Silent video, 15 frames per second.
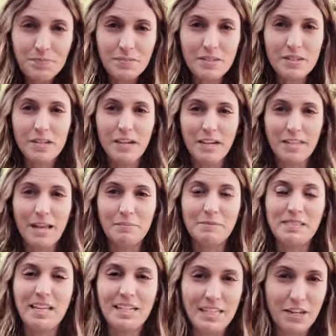And I'm
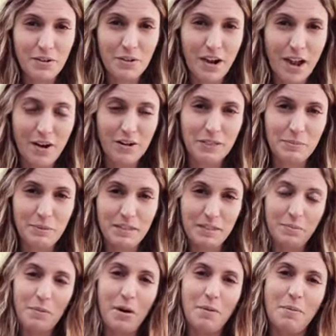saying that you're Aries because
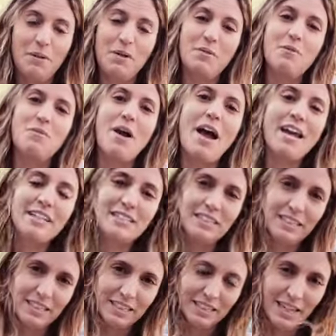probably your rising
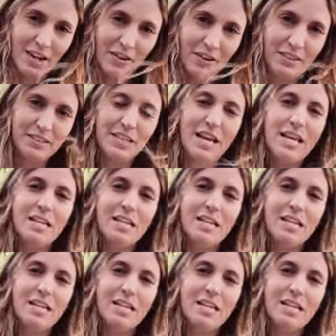is Aries.